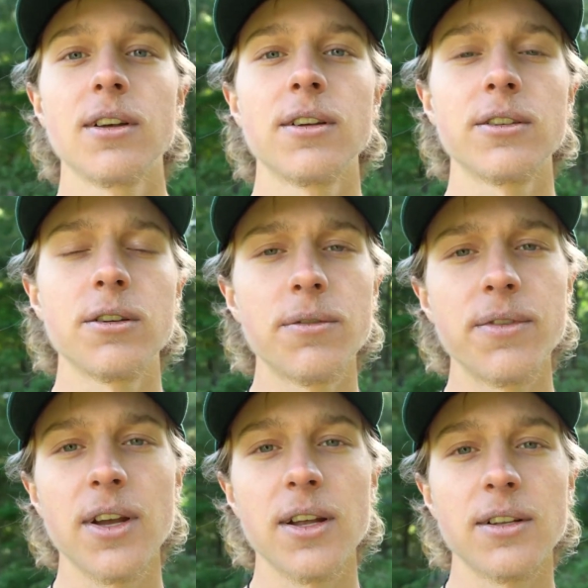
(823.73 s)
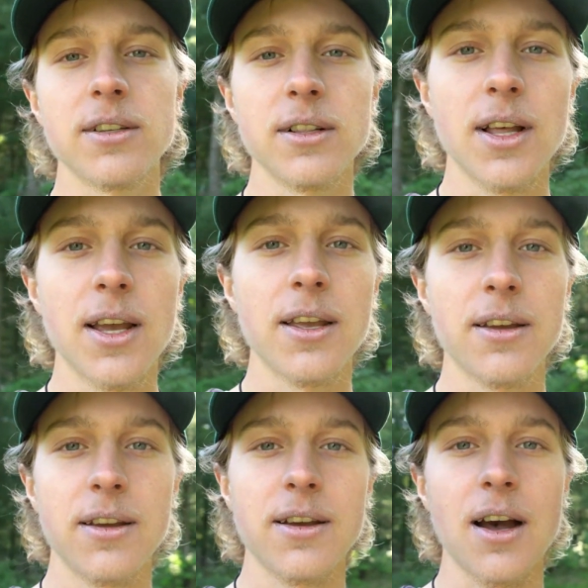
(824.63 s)
So don't forget to like,
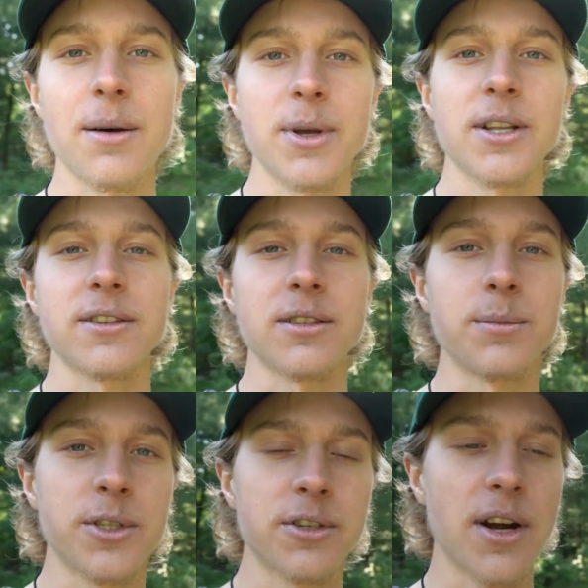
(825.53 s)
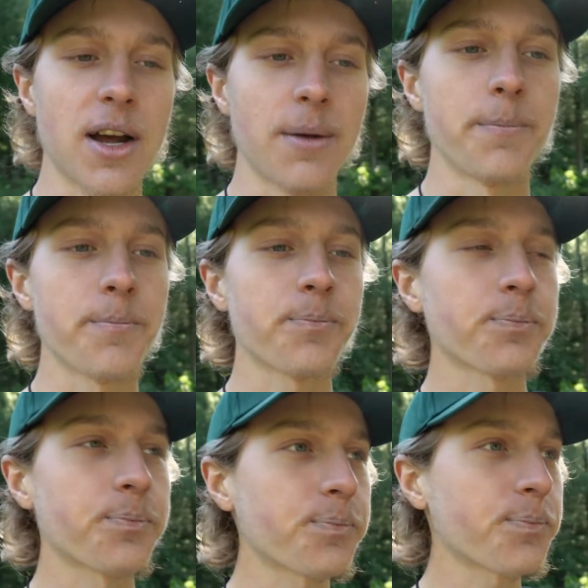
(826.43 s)
comment, subscribe.
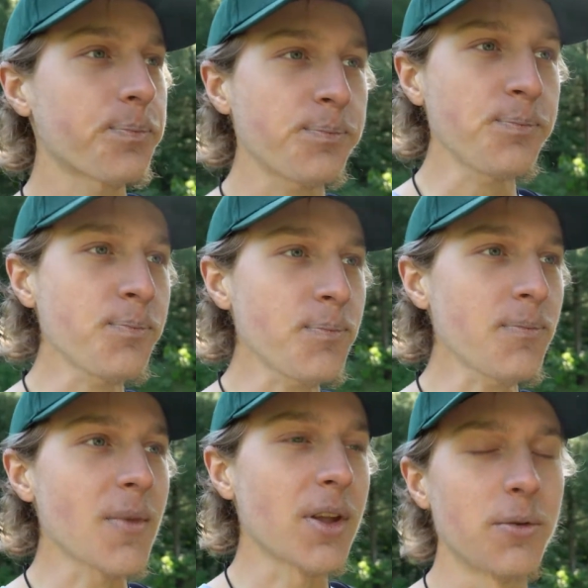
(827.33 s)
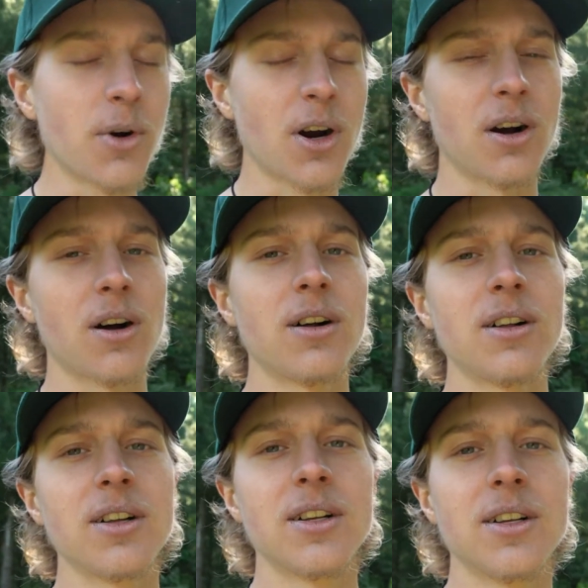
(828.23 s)
You are all
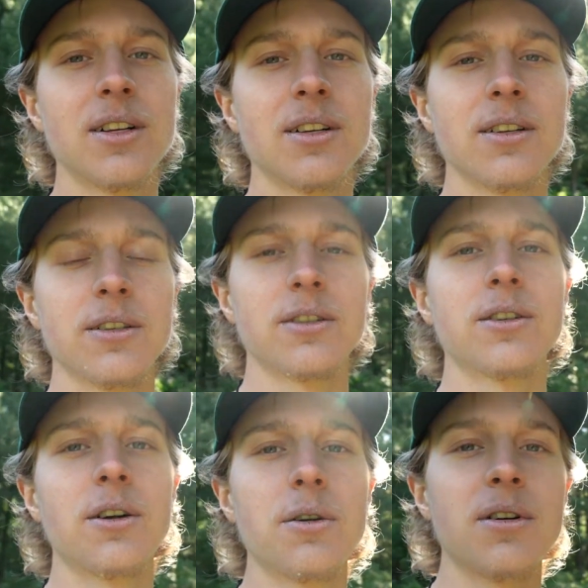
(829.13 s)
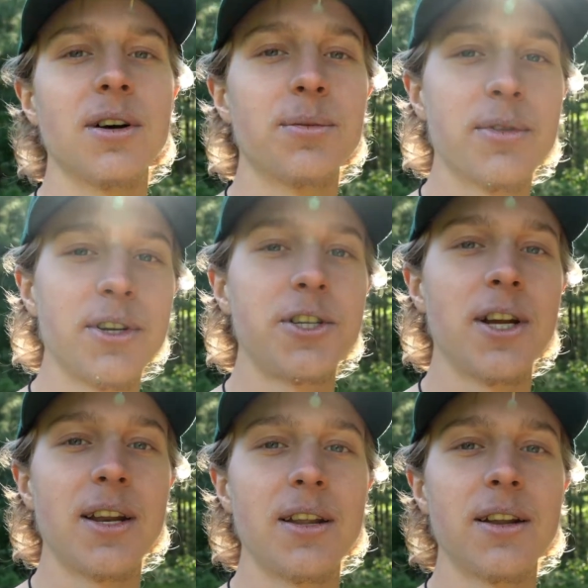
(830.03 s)
so
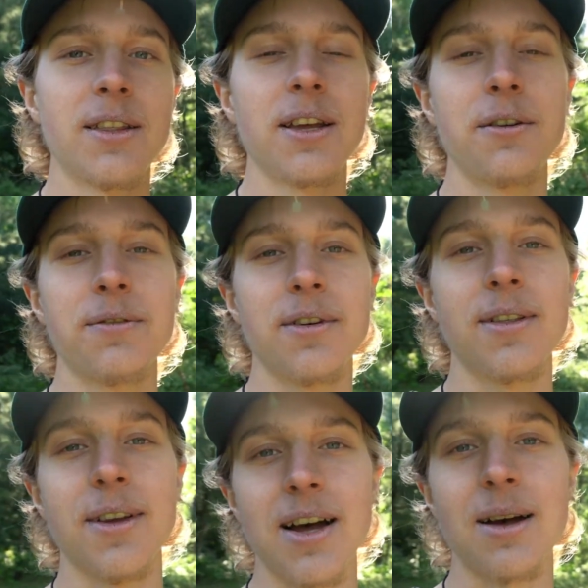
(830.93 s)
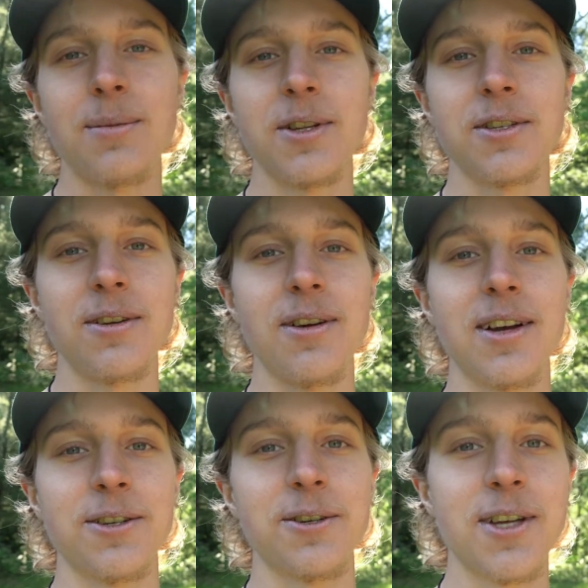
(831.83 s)
appreciated. Thank you for all the comments that you
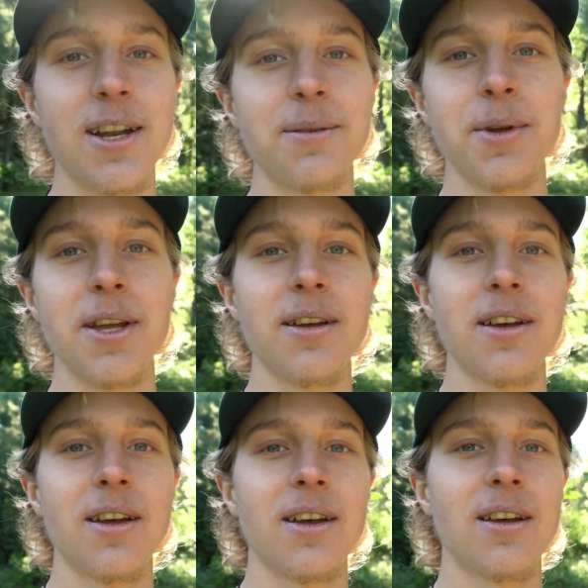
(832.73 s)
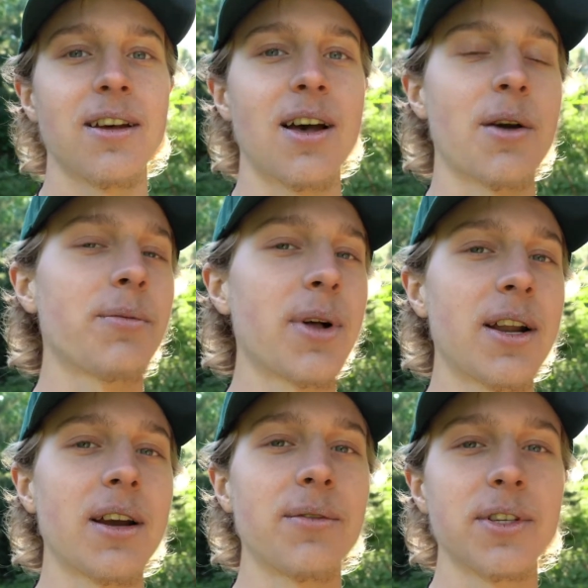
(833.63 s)
guys are sending me. I reply
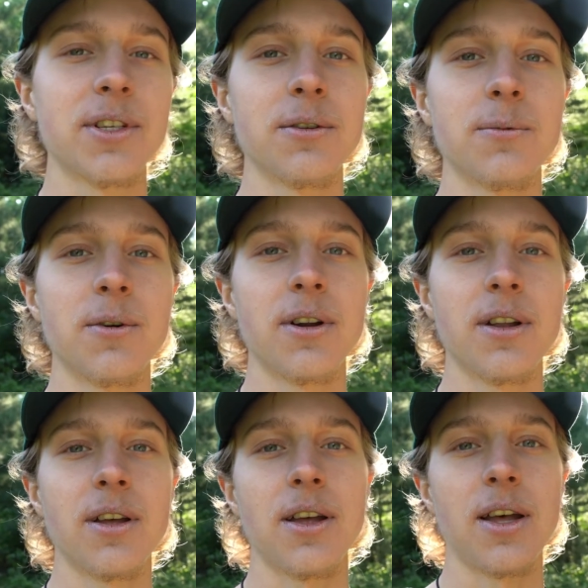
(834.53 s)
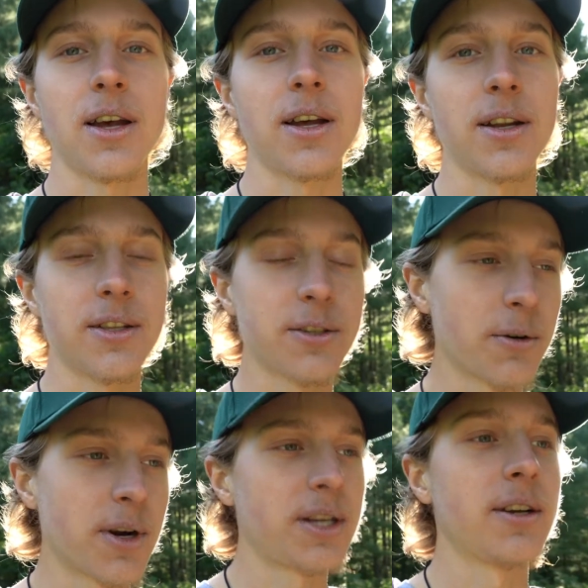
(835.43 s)
to every single one, and it's so
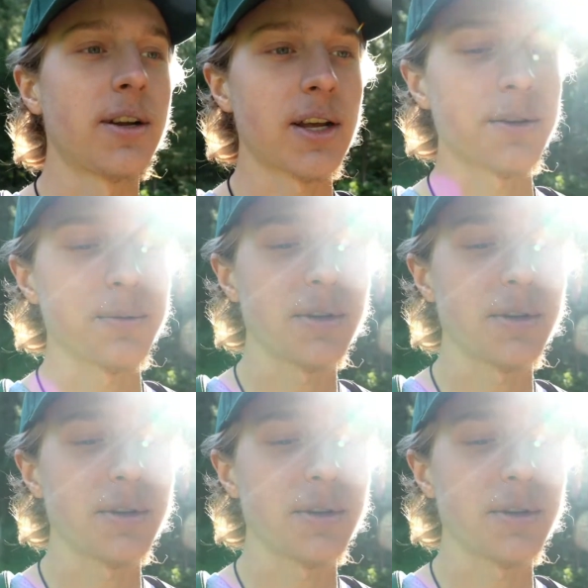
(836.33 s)
great to connect with